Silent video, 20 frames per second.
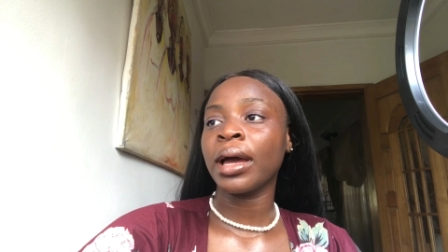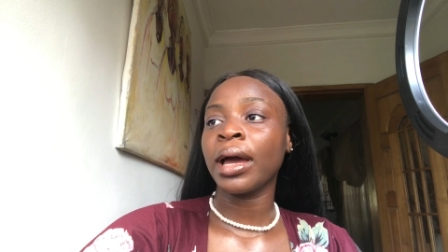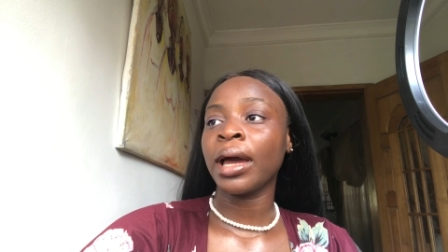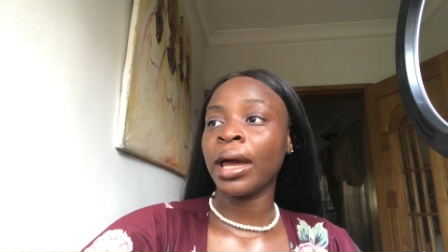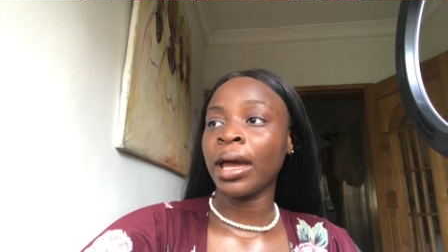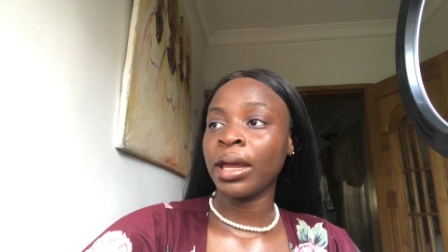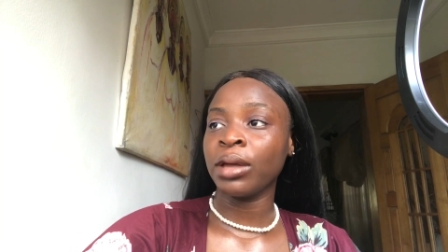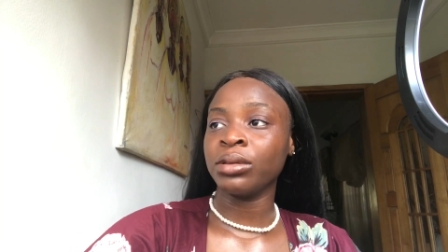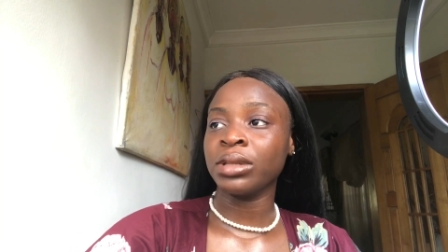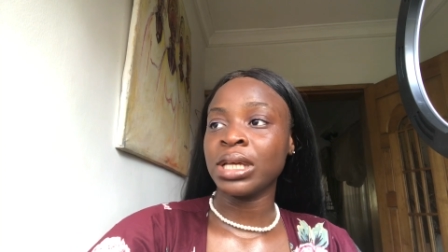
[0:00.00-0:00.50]

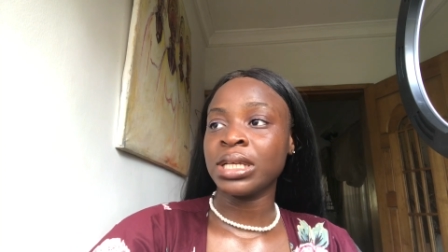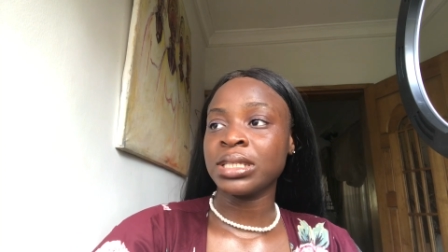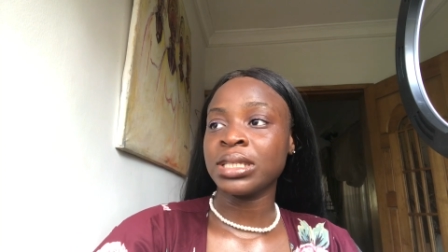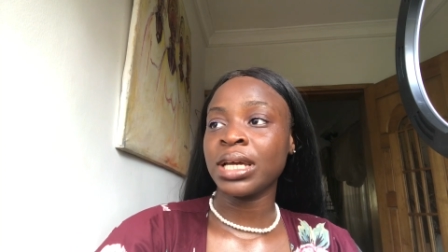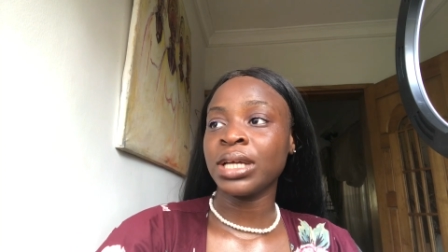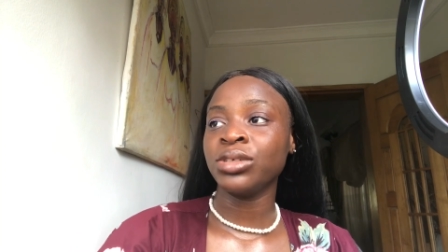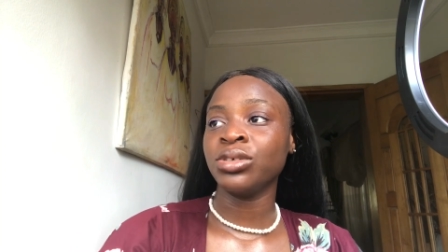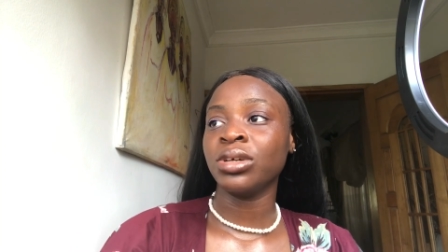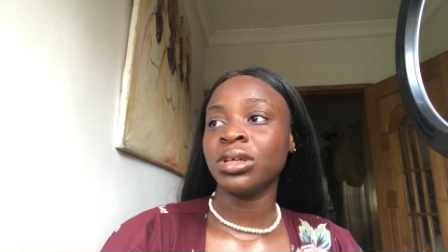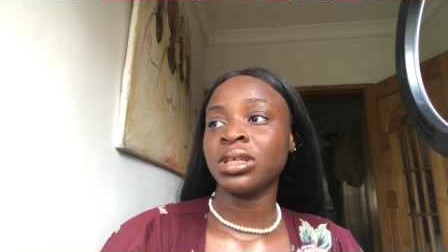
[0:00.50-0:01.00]
I
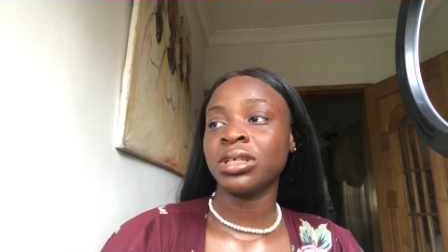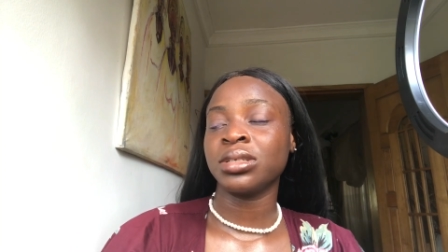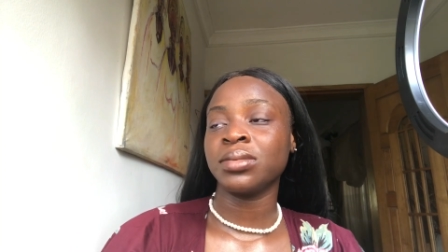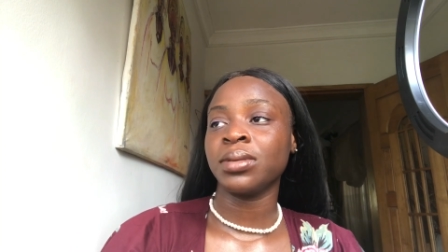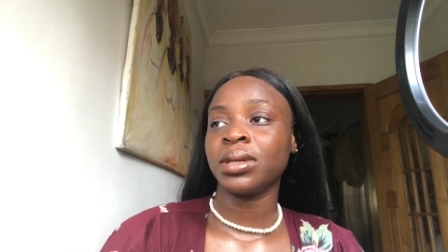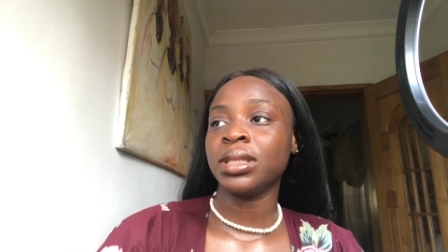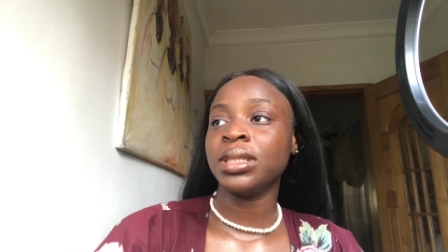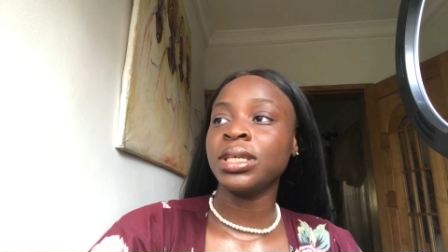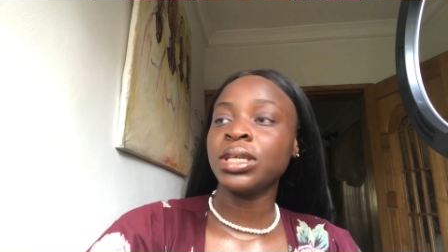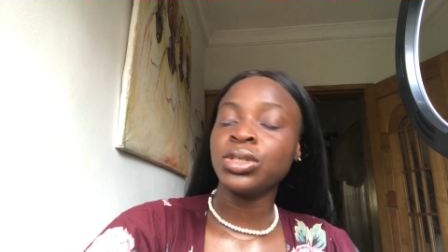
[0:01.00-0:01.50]
understand your
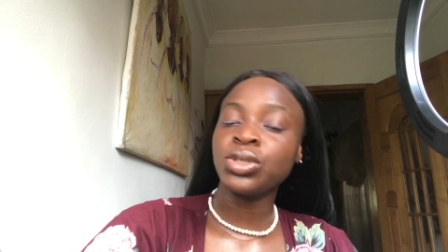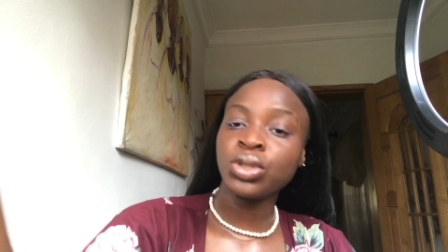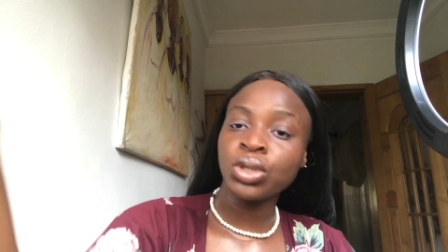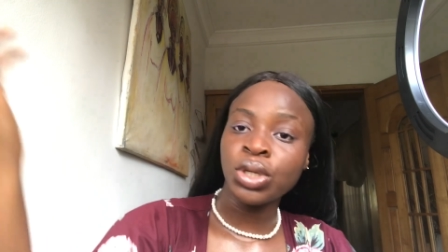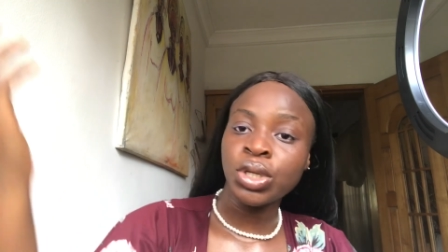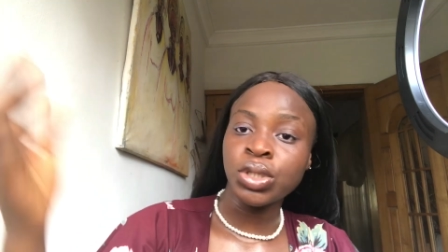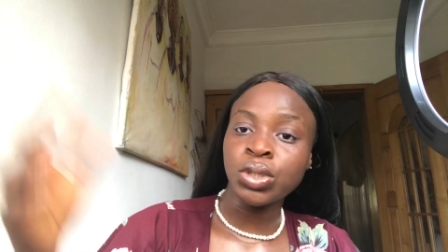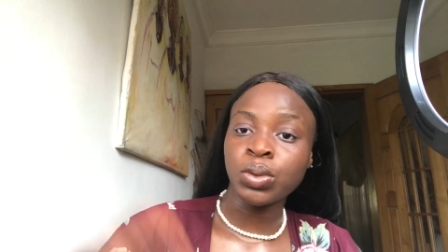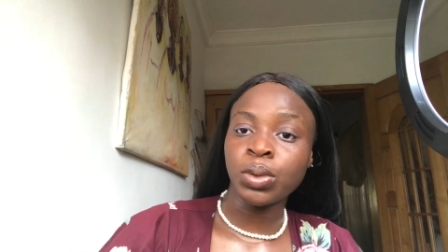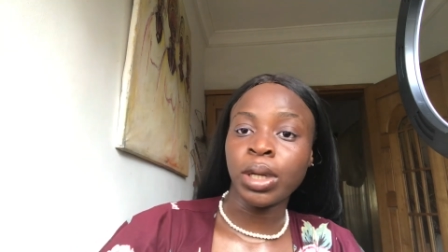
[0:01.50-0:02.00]

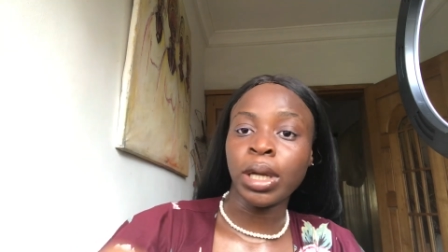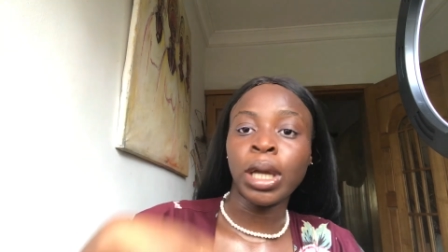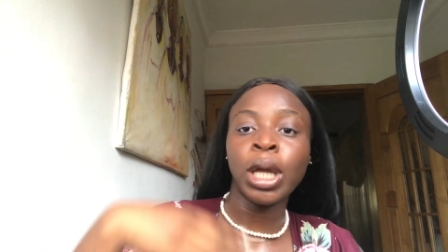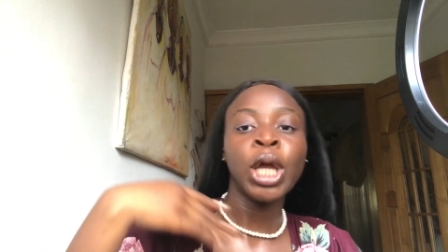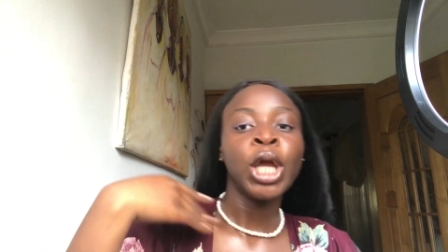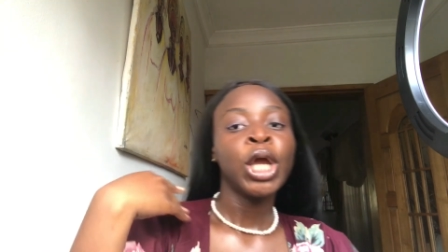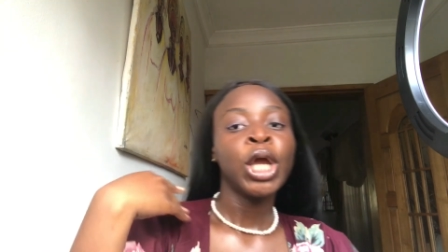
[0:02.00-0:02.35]
expectations were,